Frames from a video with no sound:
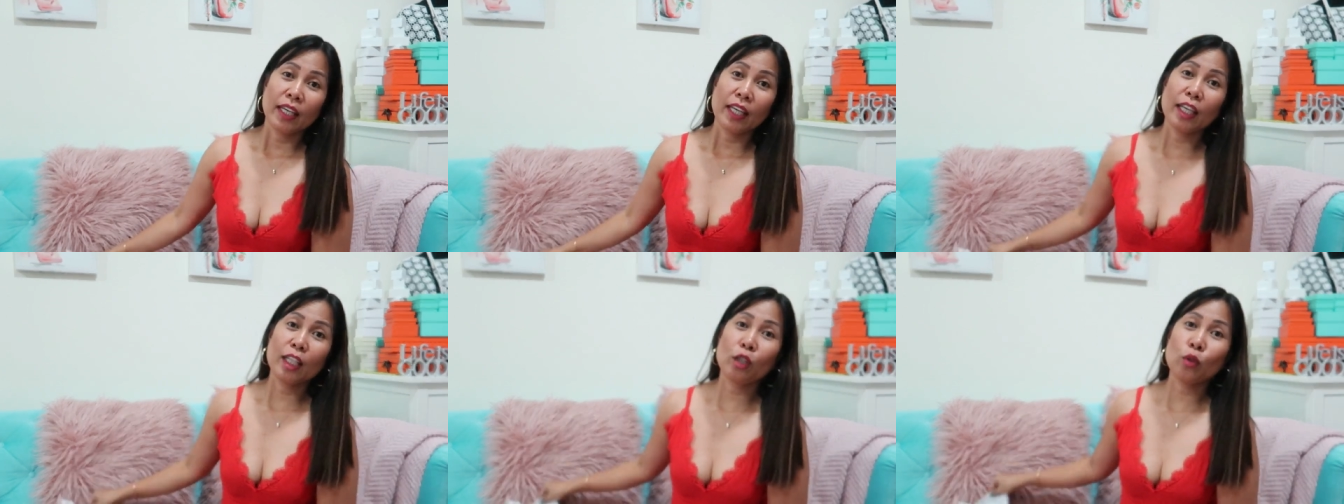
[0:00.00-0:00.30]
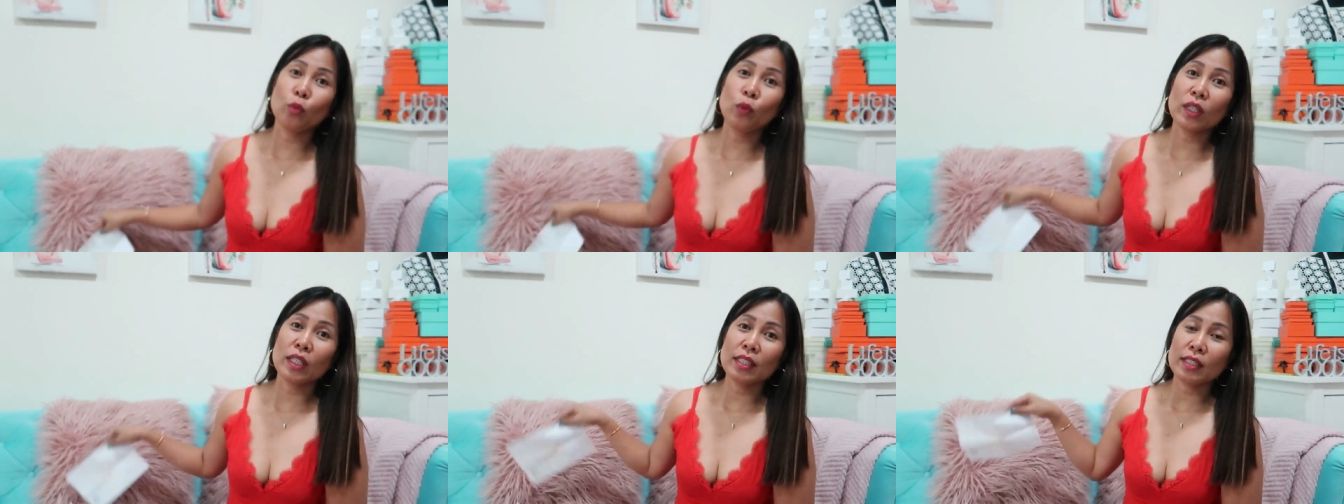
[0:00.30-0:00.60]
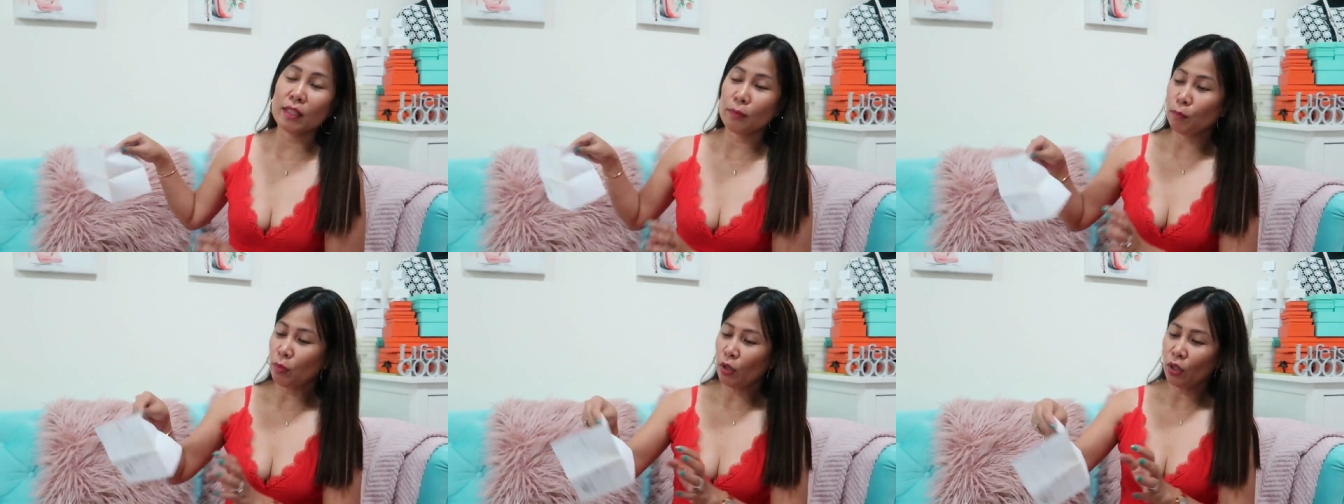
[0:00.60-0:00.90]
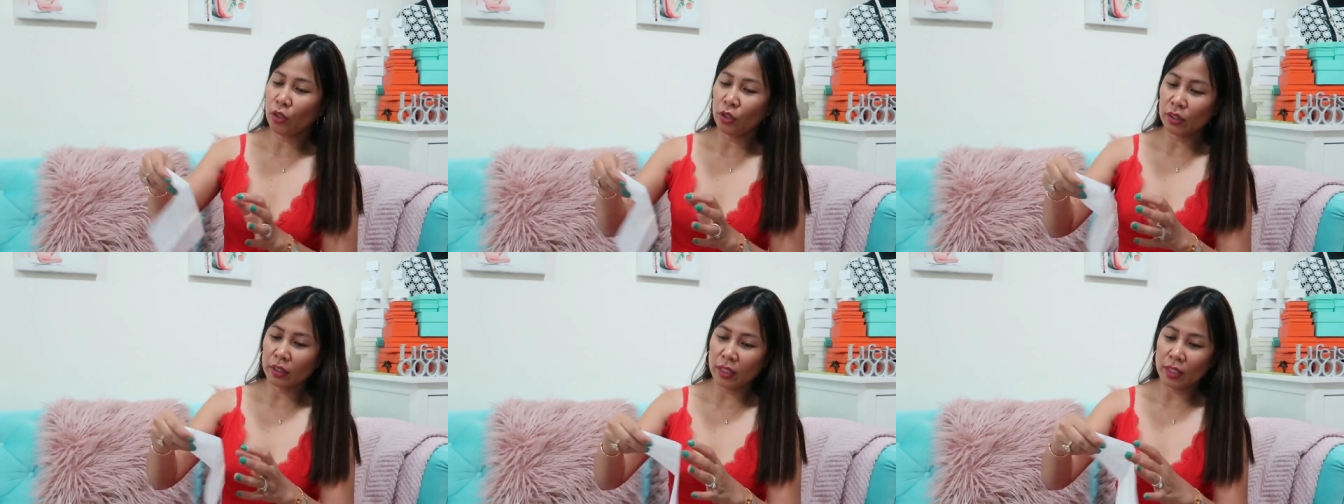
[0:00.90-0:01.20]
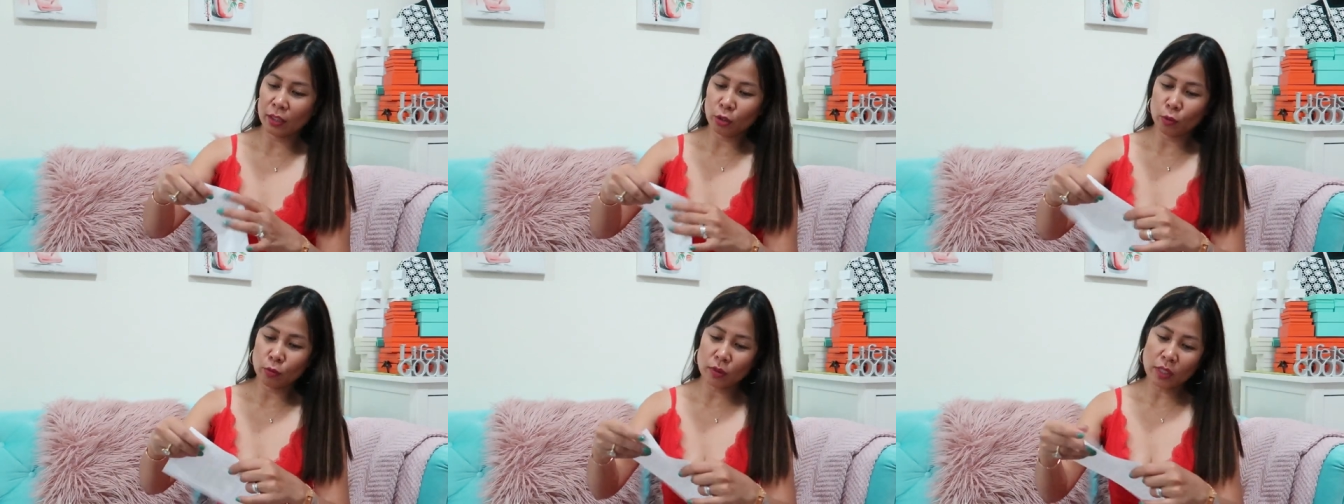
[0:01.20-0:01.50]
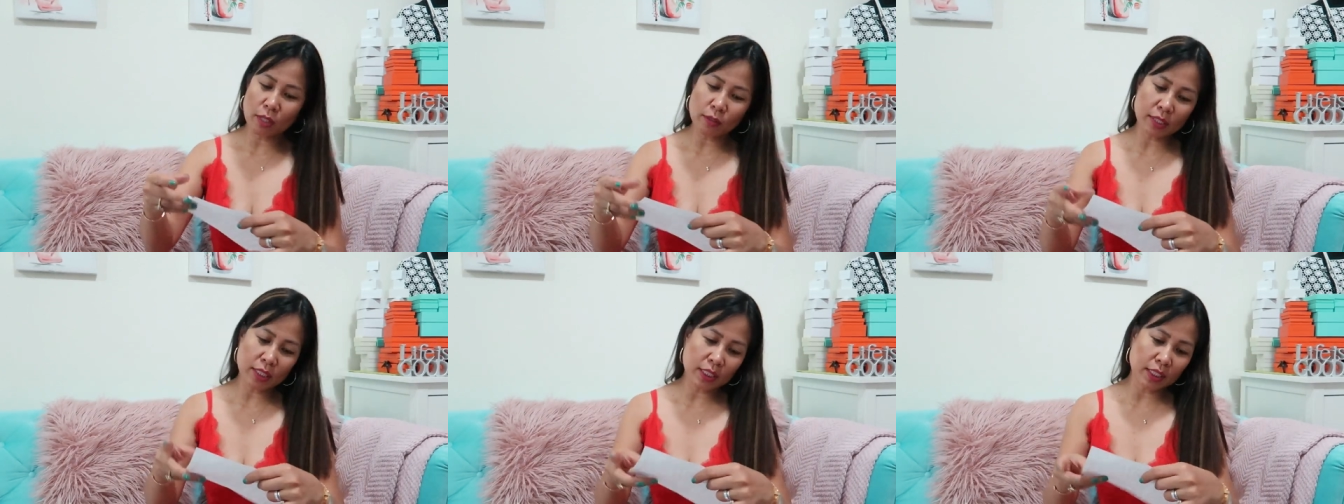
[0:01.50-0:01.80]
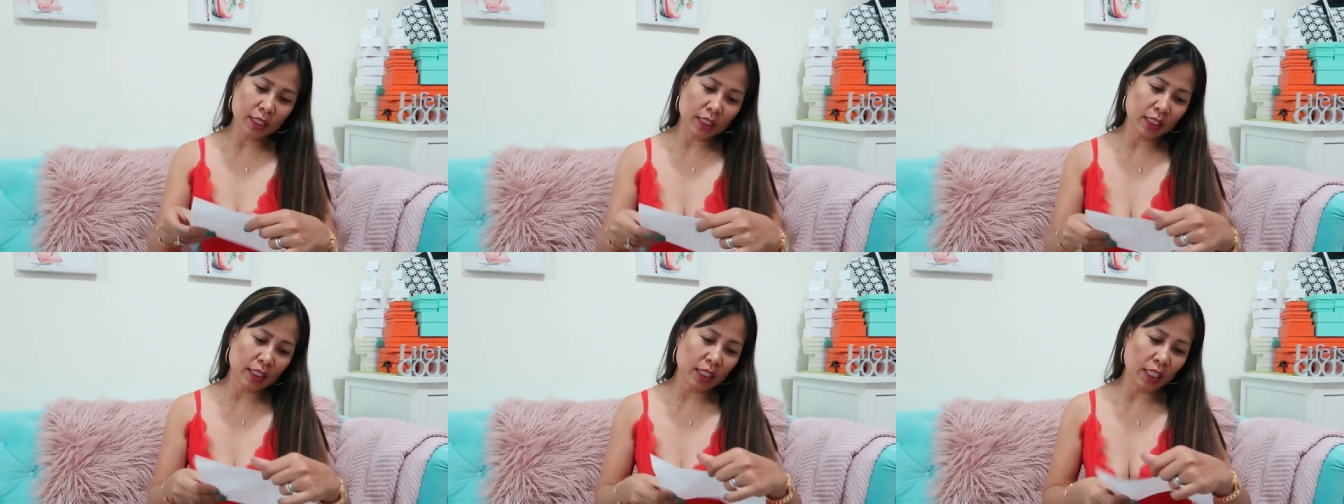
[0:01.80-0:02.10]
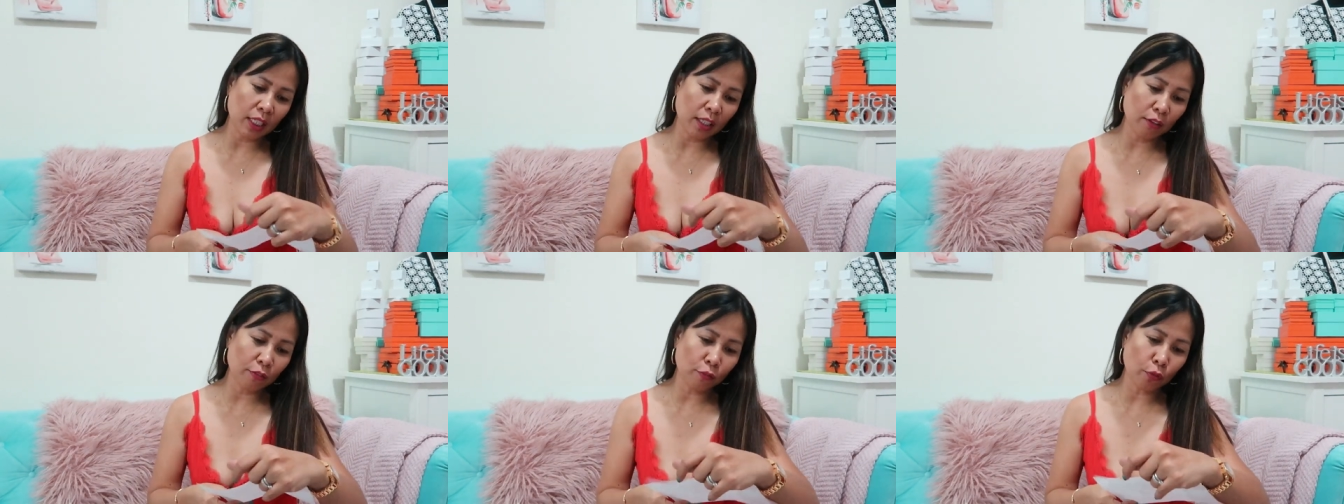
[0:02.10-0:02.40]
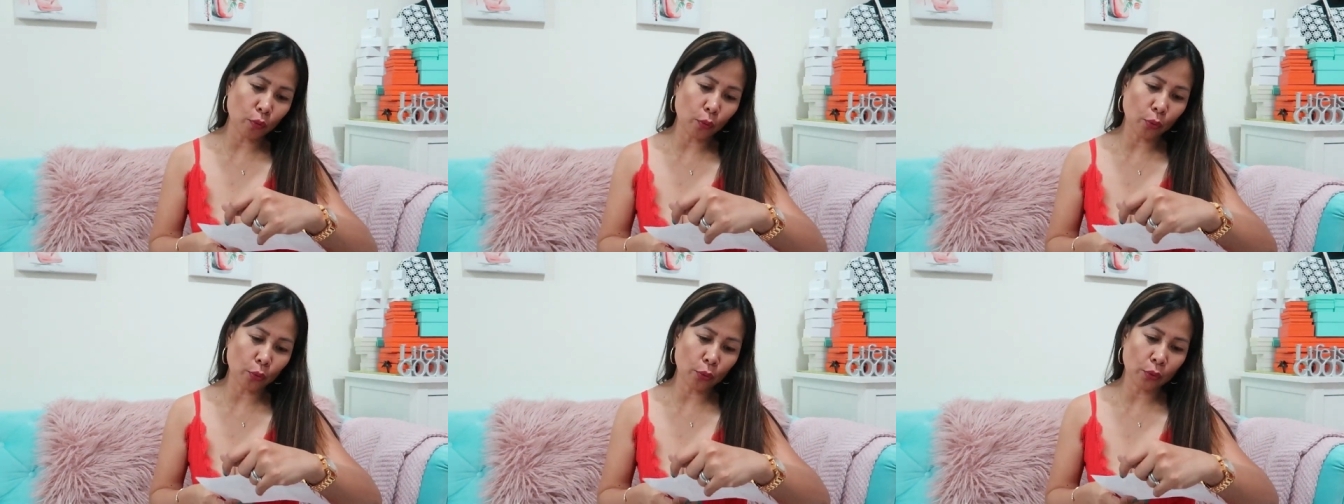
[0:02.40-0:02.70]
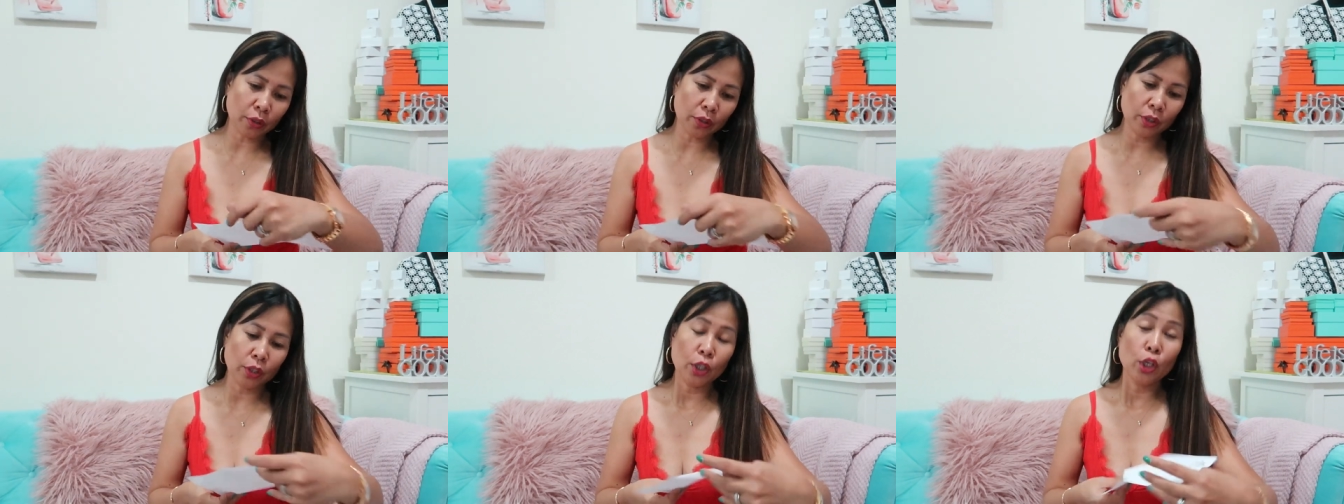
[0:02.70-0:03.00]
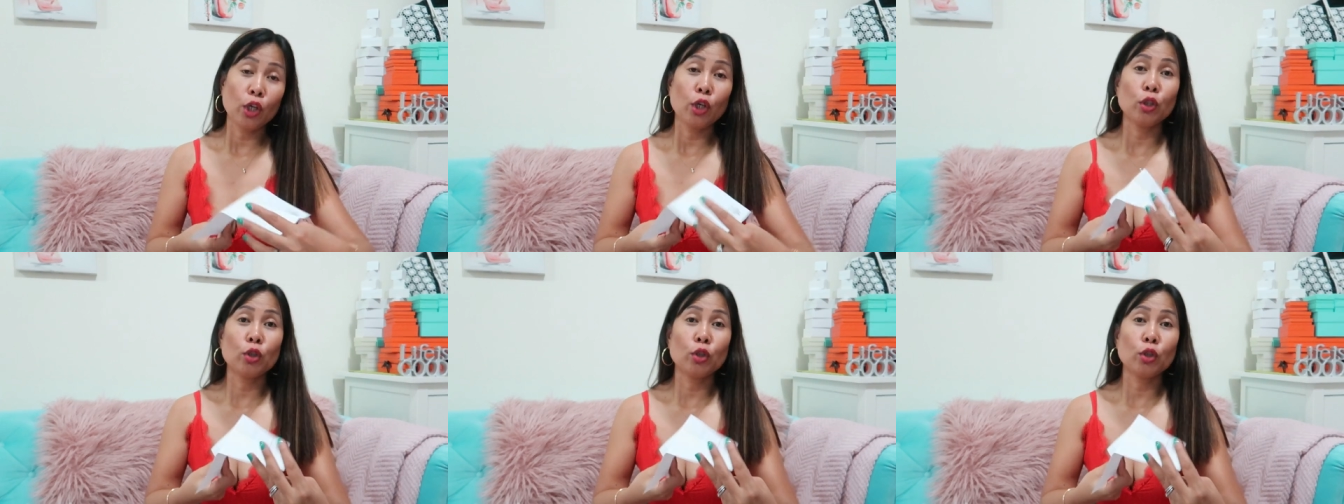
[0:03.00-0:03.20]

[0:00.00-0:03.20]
it was bought in 2016 for